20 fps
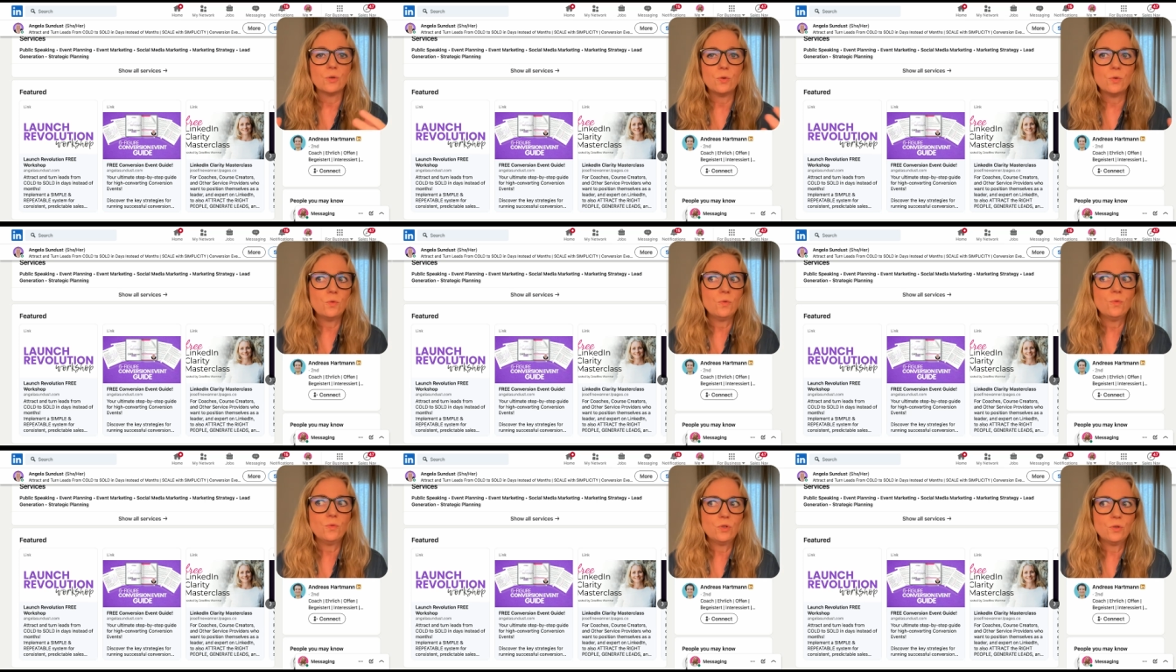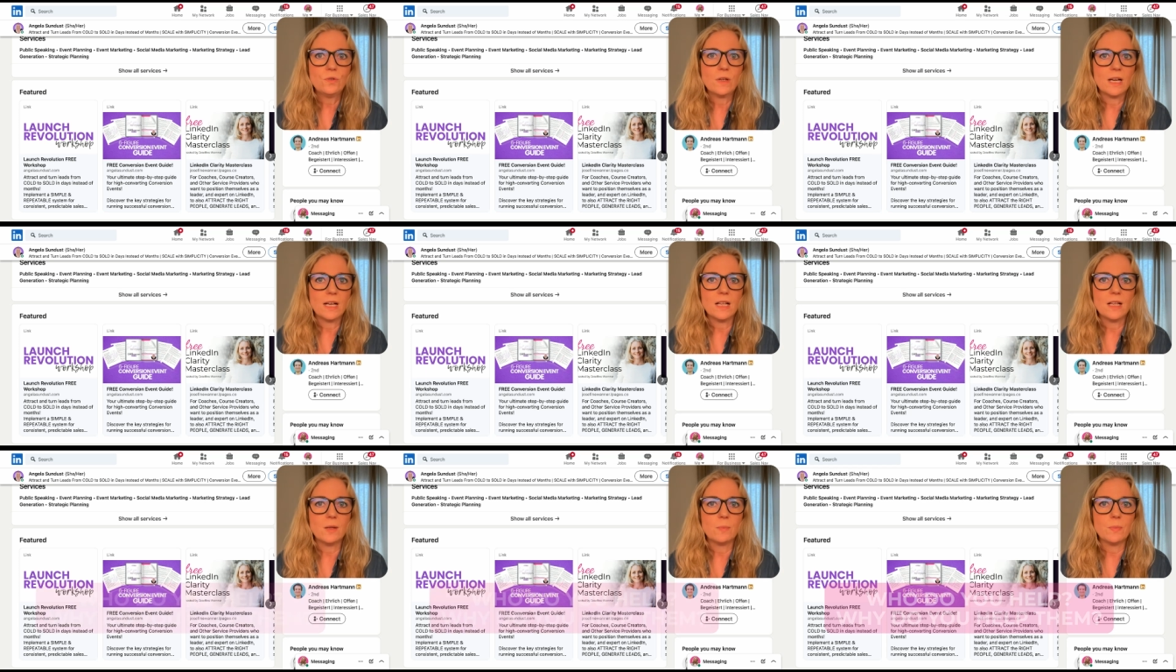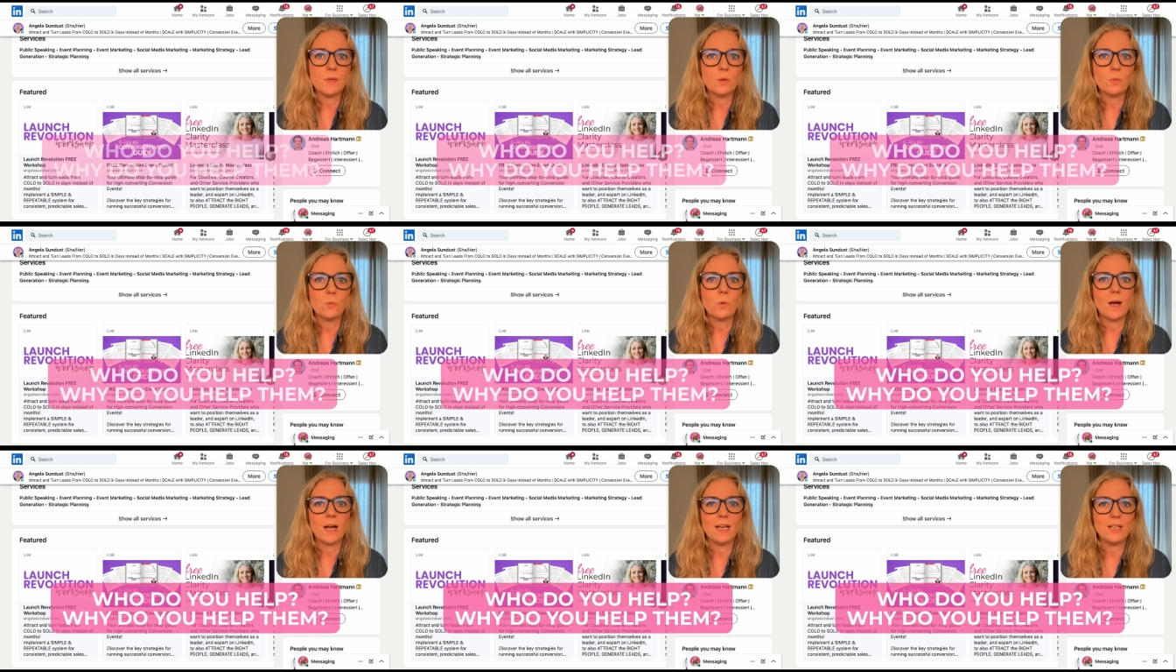who do you help
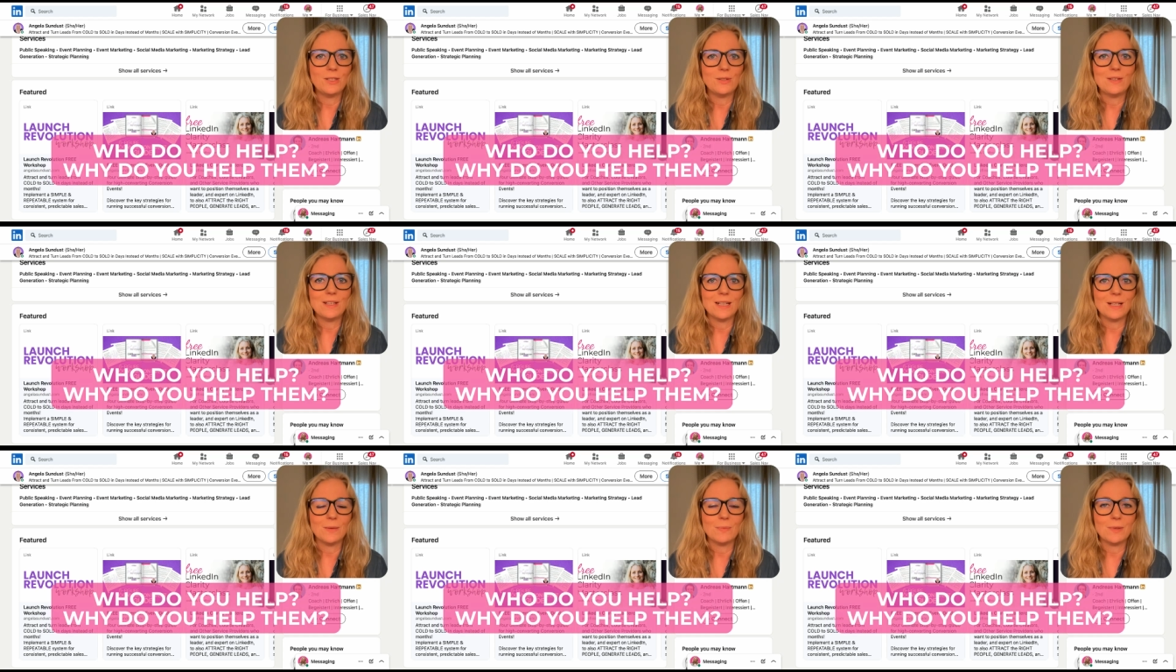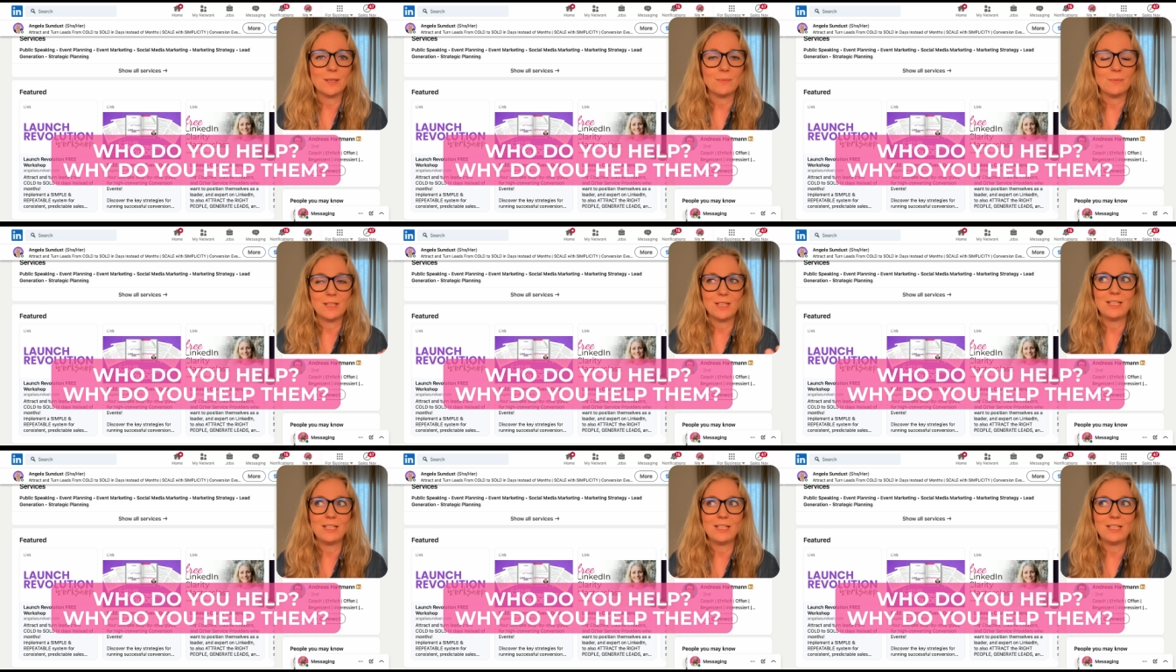and why do you help them.